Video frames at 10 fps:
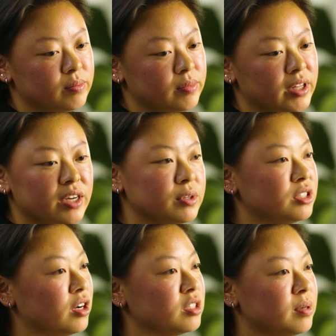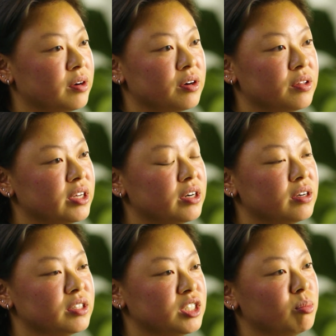Like we talked about earlier,
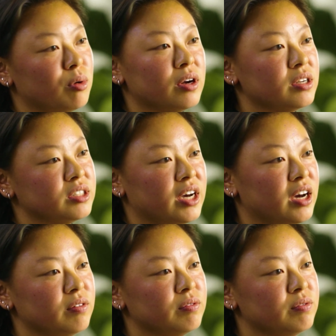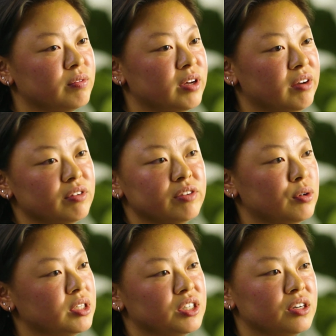it's important to have every
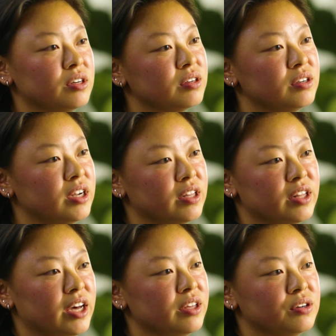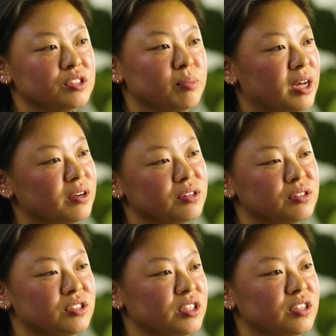voice heard and that yours
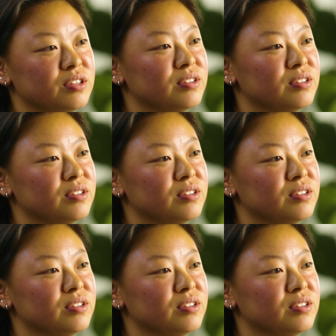matters, and